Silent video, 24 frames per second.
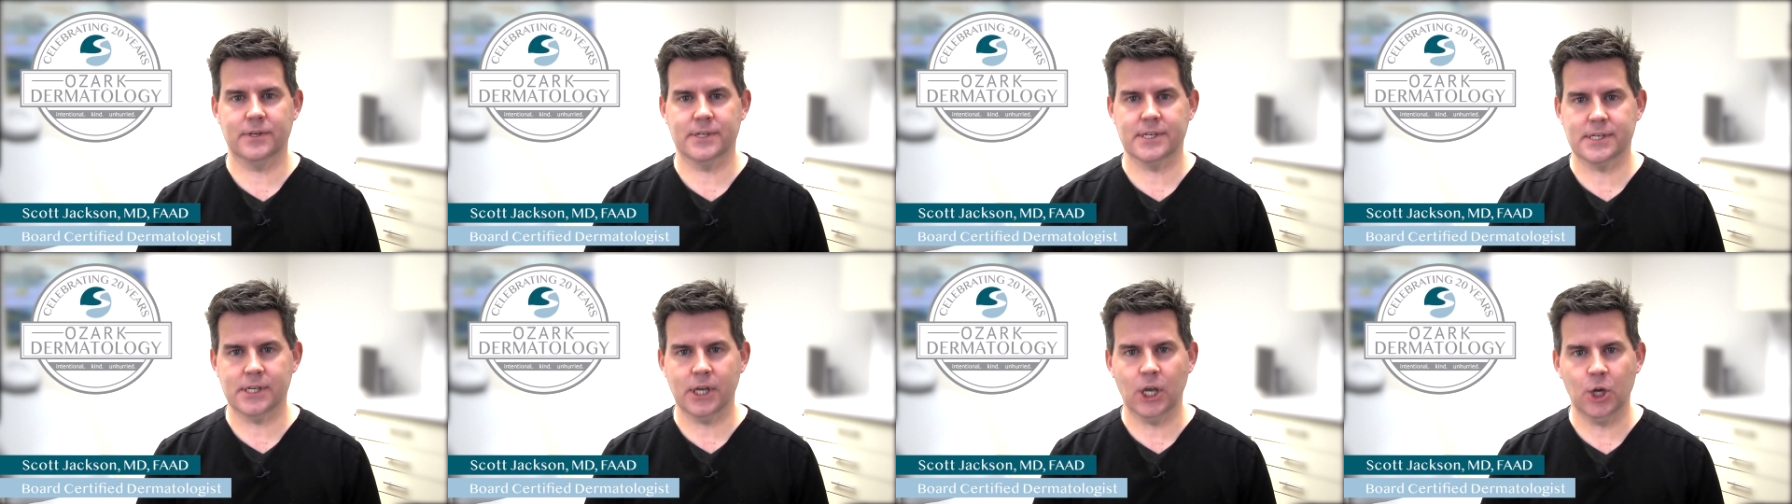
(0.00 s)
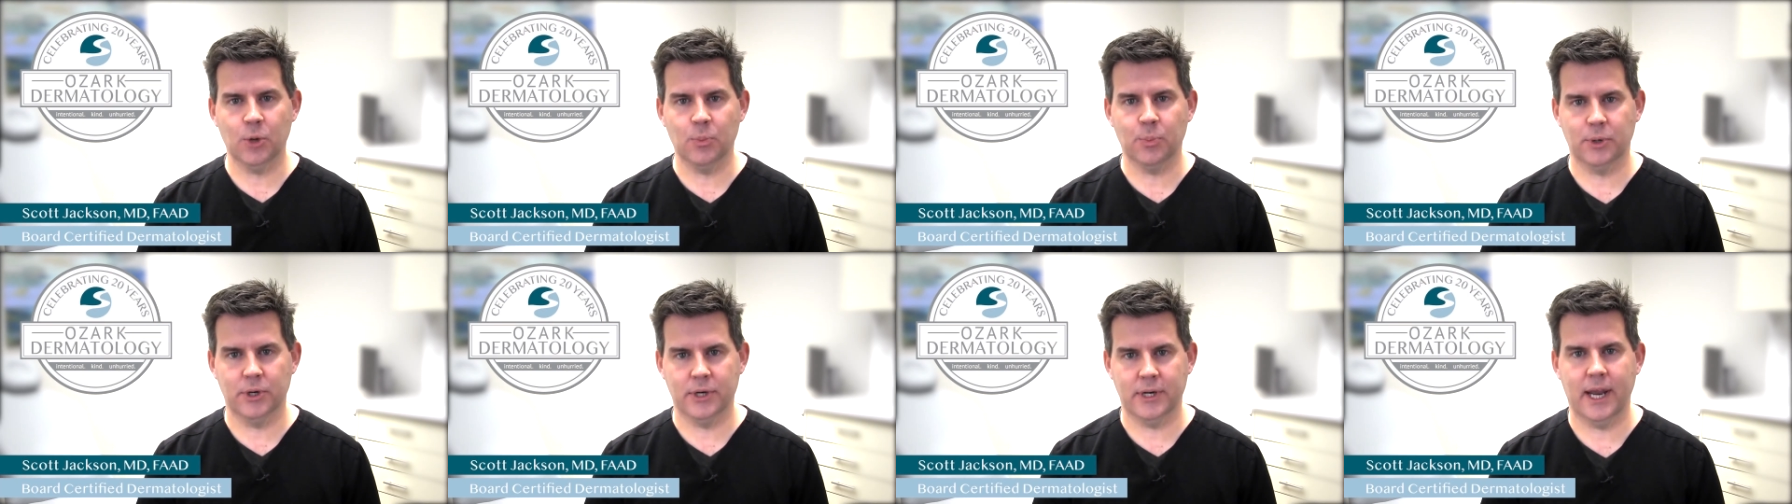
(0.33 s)

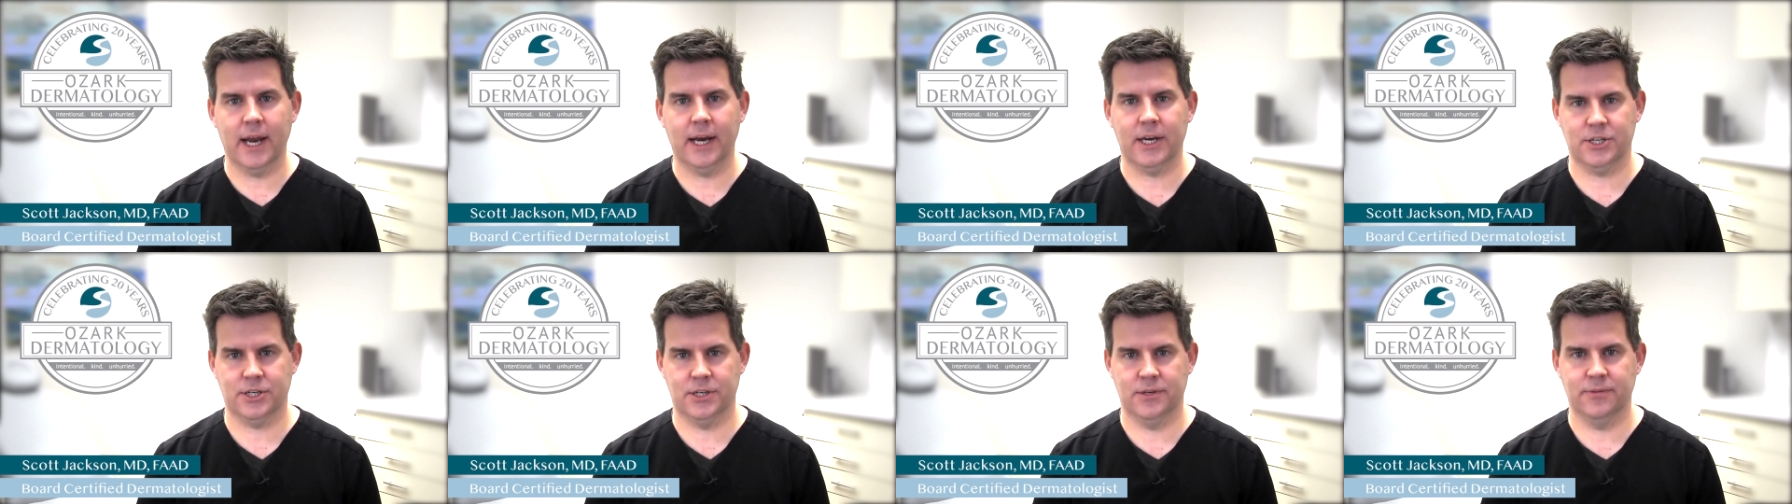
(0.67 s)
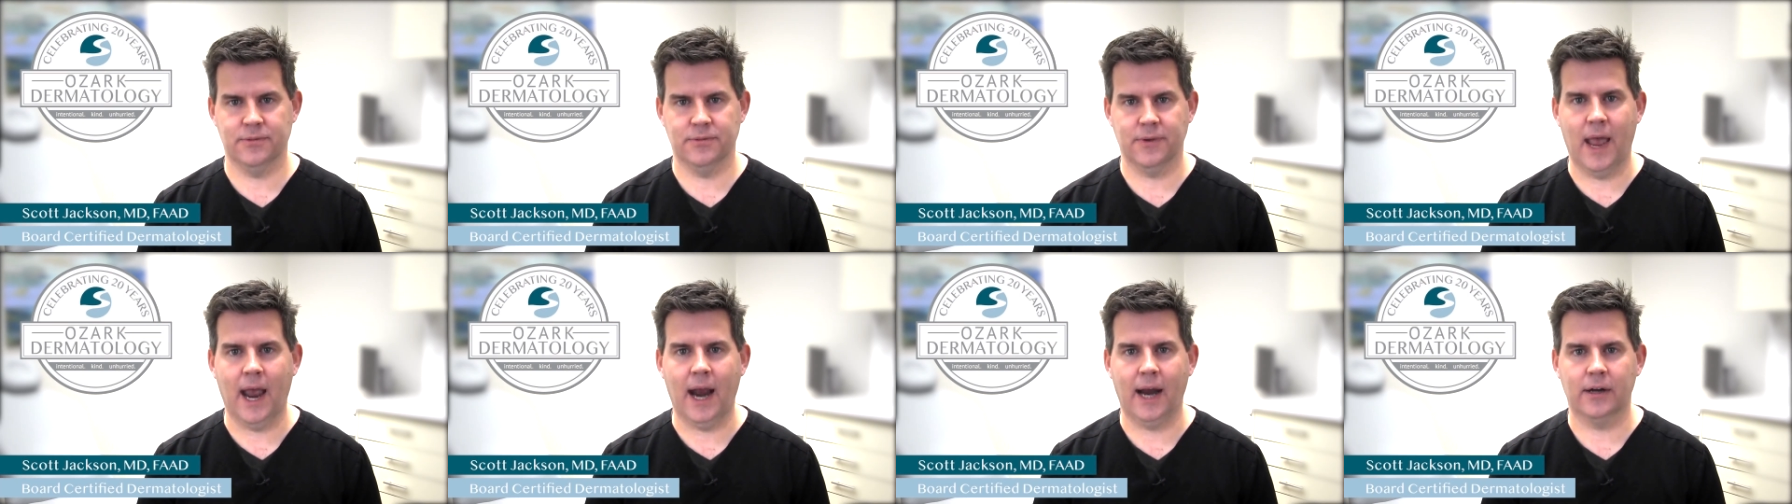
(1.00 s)
sun protection
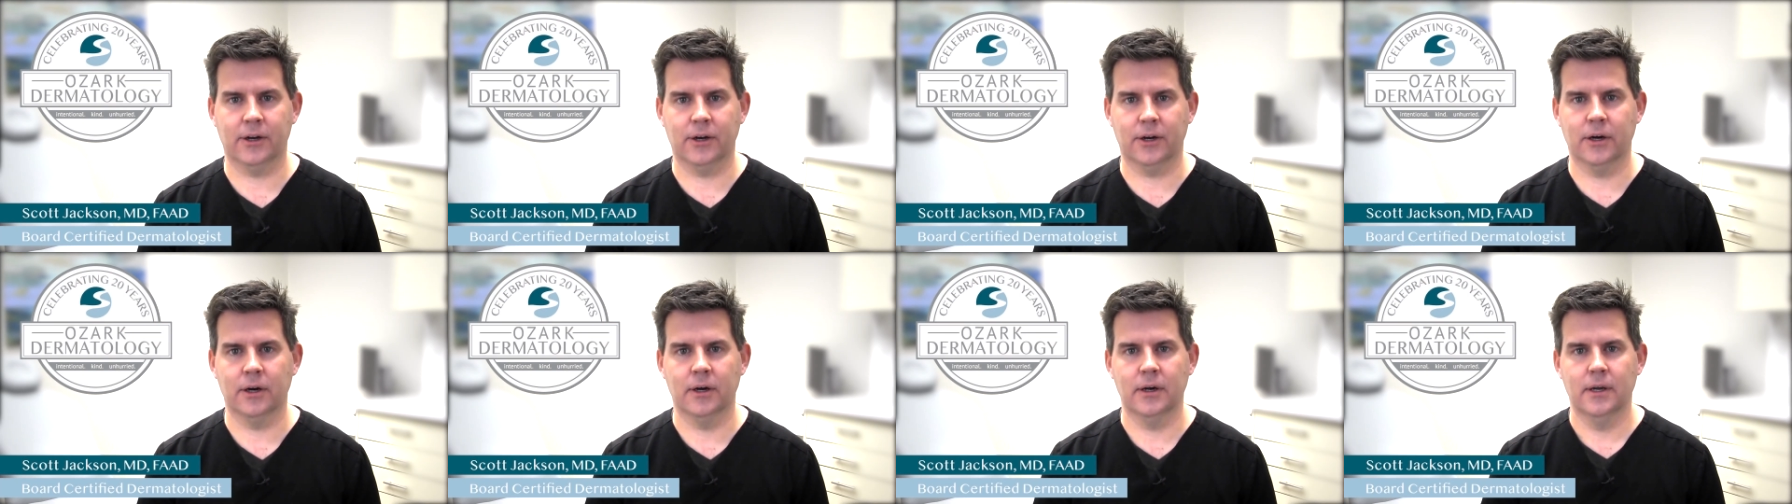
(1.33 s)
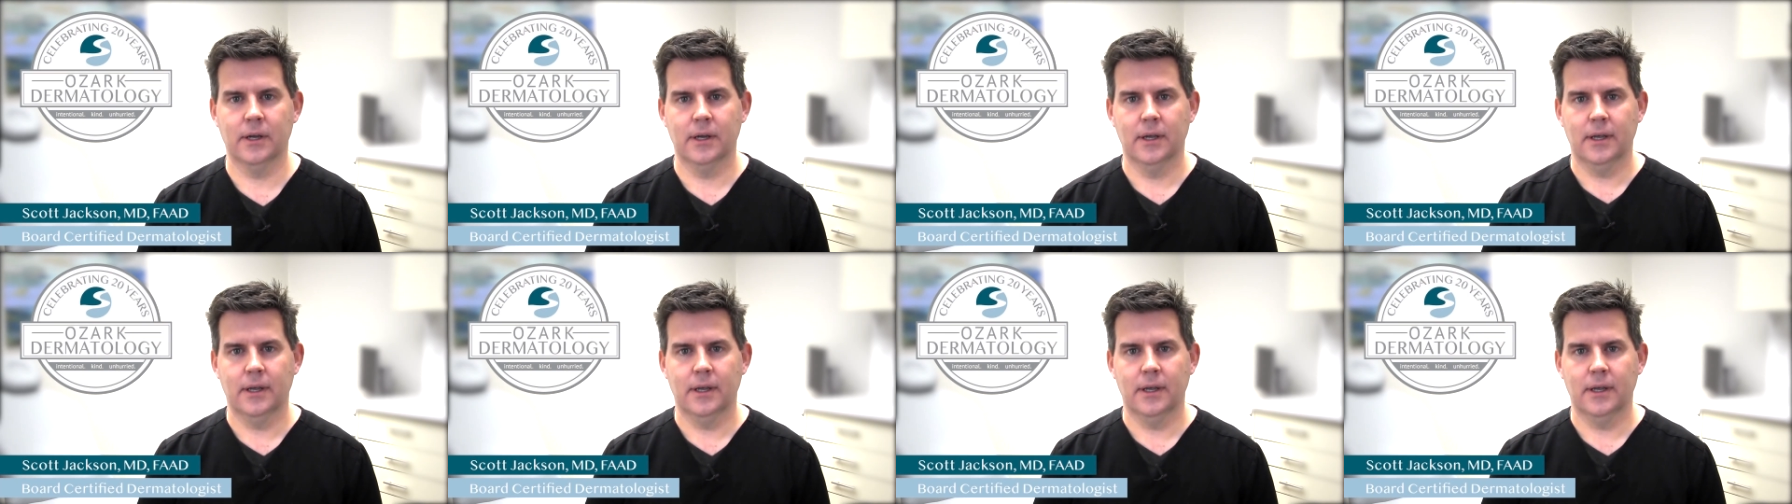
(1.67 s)
factor,